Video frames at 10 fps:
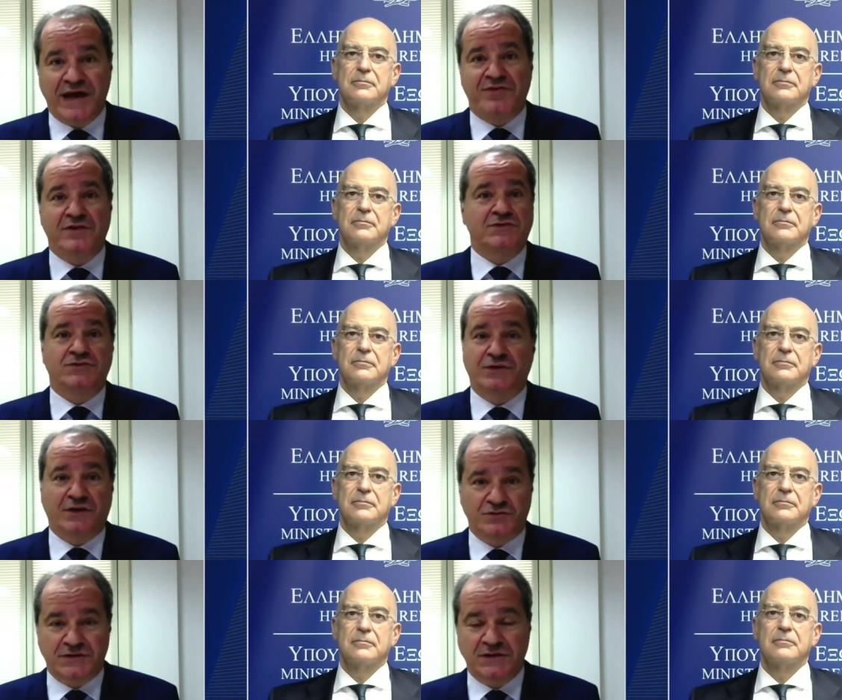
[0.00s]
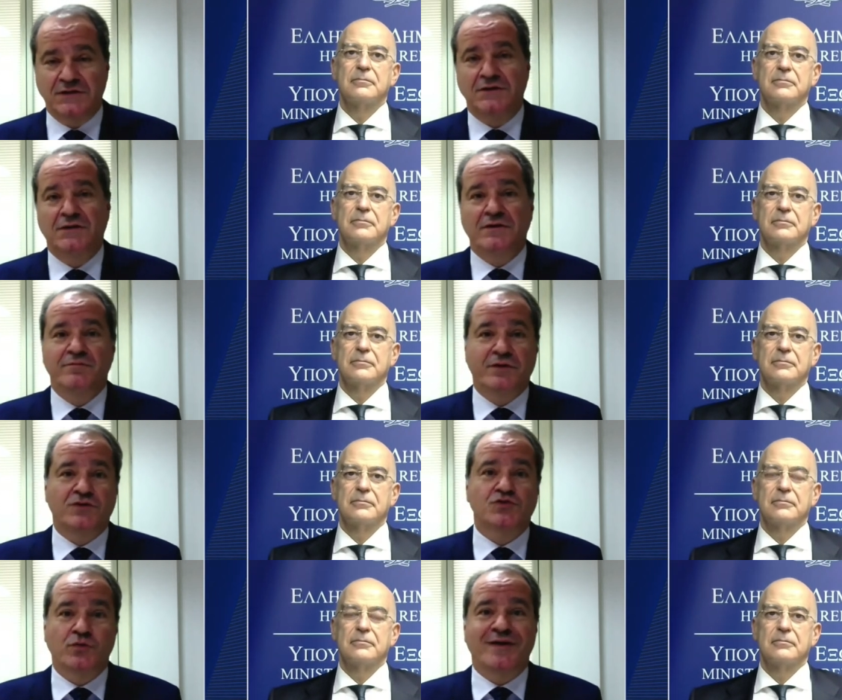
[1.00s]
Speaker 1: Athens or Nicosia,
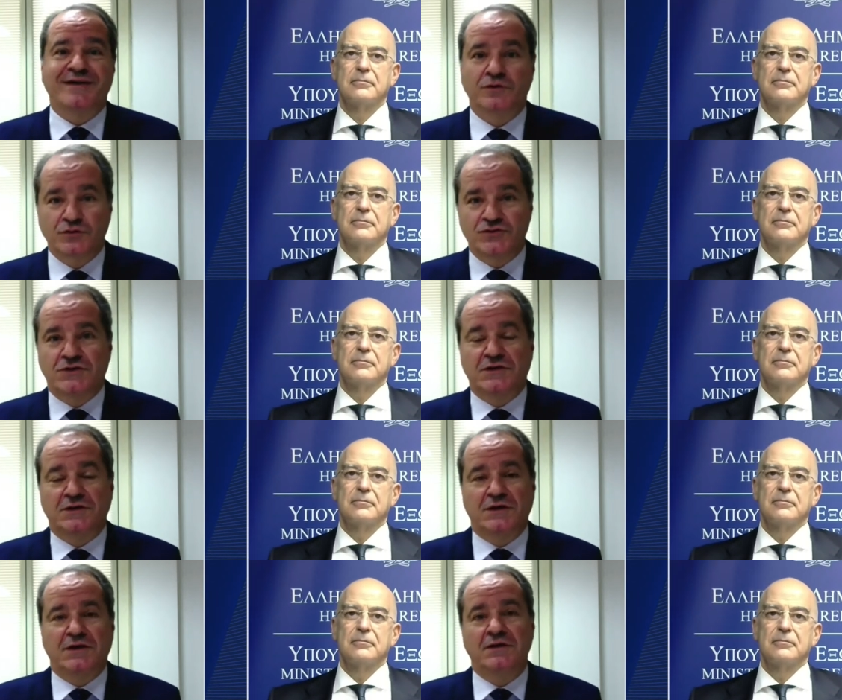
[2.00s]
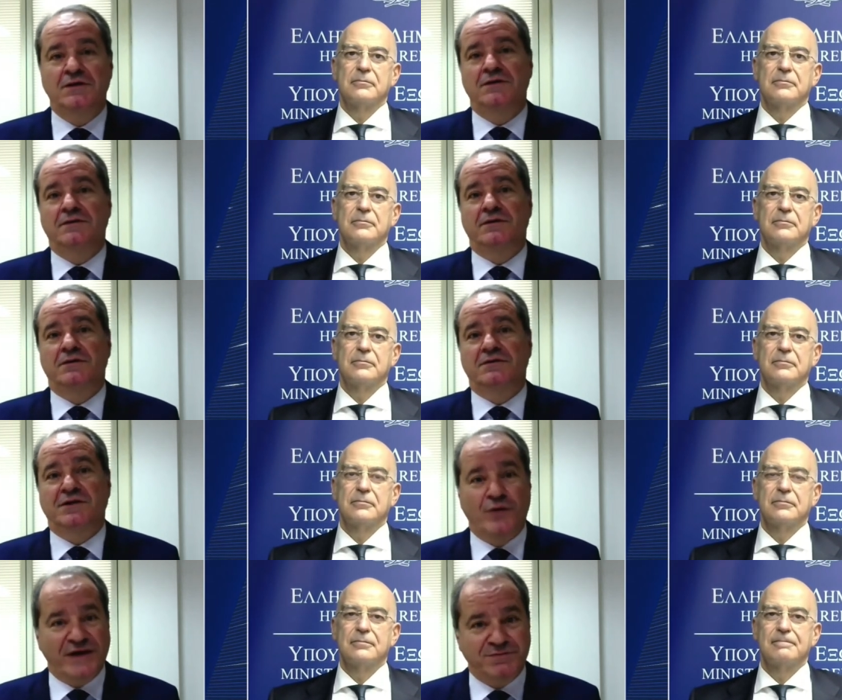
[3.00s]
because we might lose Turkey.
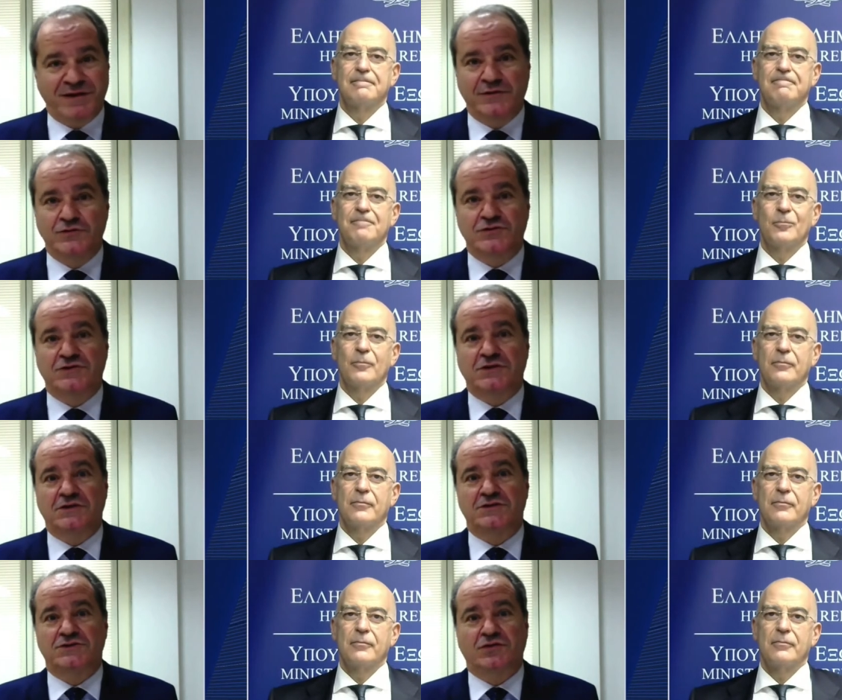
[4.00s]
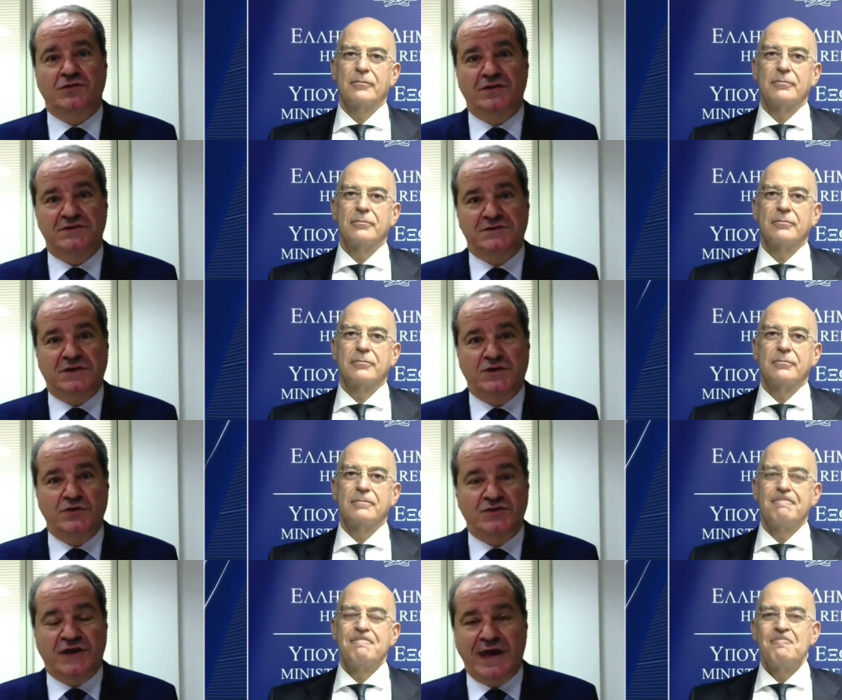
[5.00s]
The West might lose Turkey, so it's a
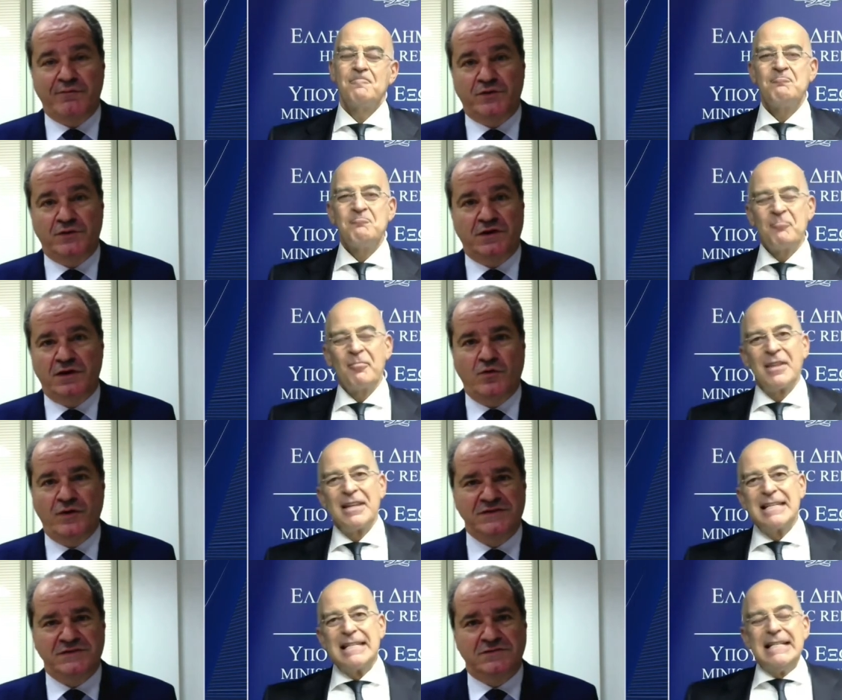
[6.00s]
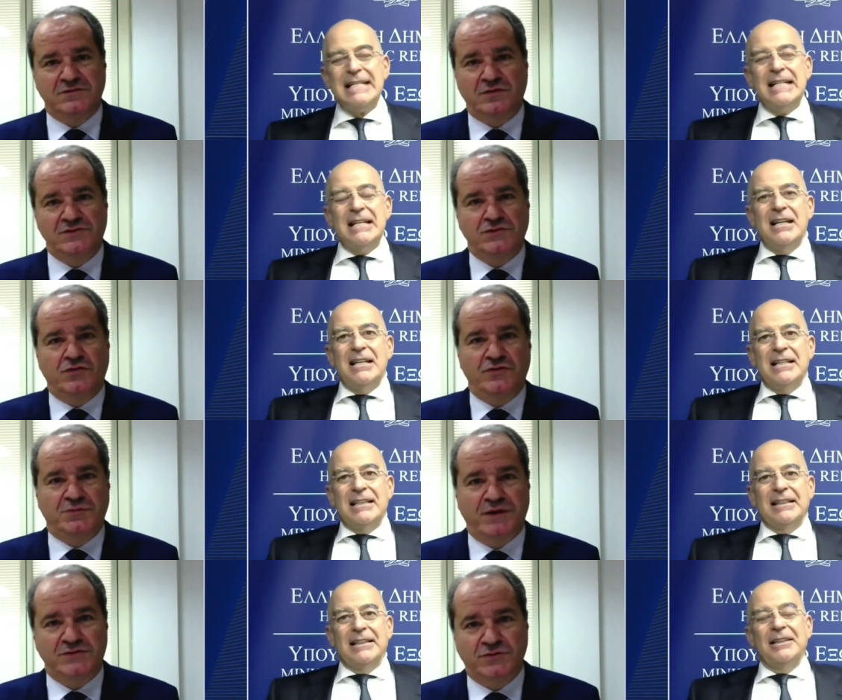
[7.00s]
huge gamble. What's your
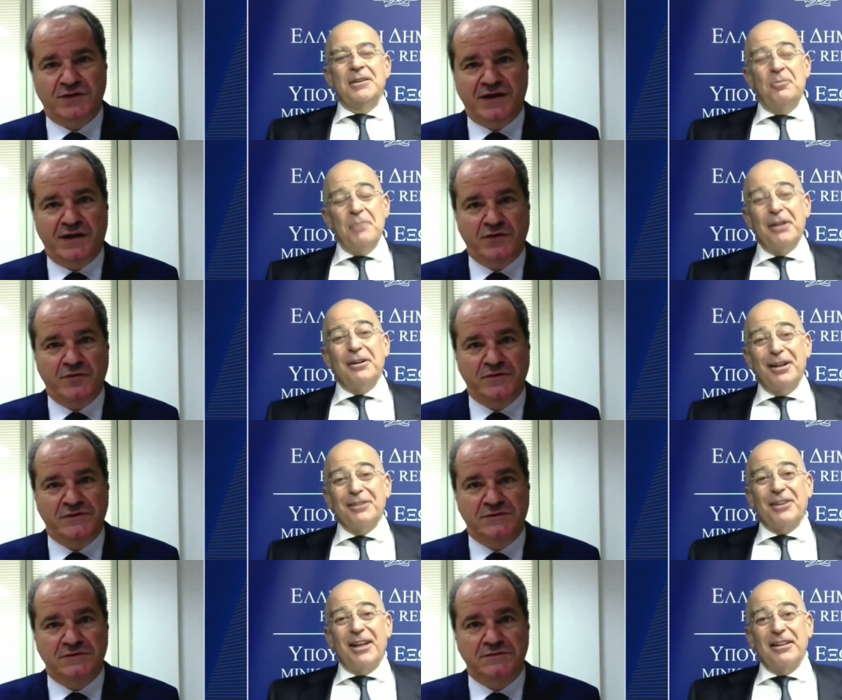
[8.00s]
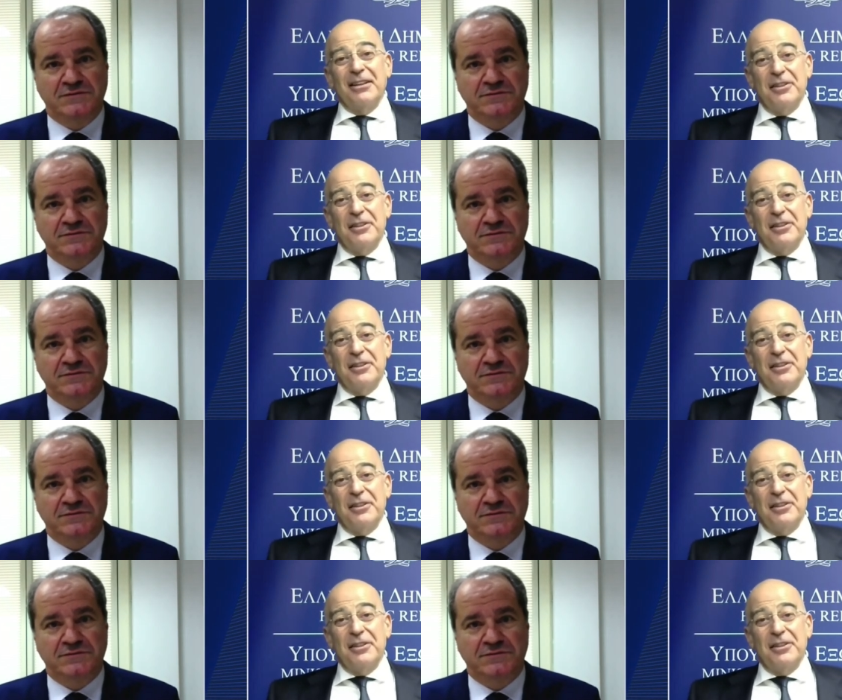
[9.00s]
response to that? Well,